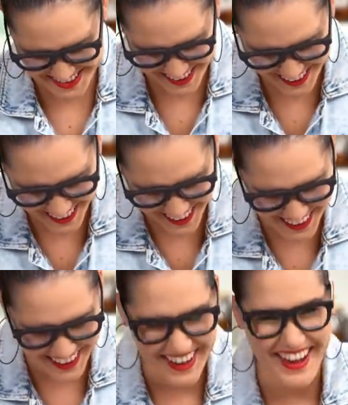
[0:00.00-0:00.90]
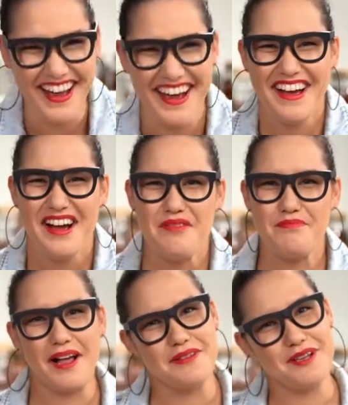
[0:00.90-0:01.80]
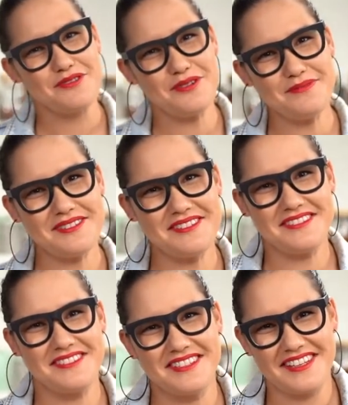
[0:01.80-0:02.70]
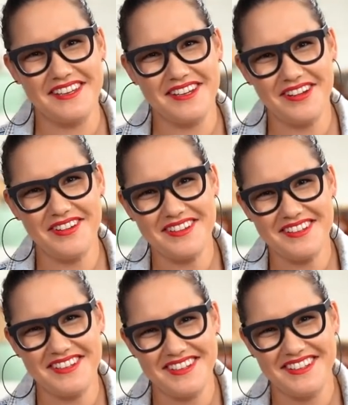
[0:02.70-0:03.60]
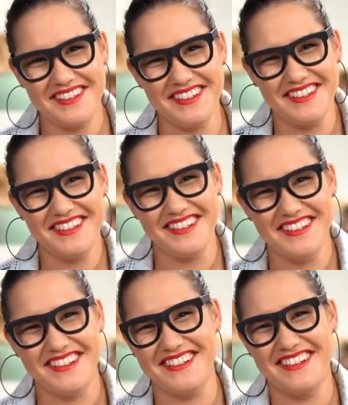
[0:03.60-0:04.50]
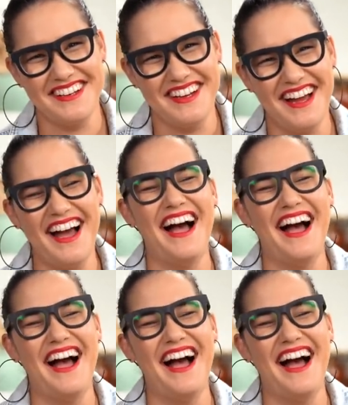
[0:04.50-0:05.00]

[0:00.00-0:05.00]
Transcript: Pile of mushrooms, get you going. I'm very excited.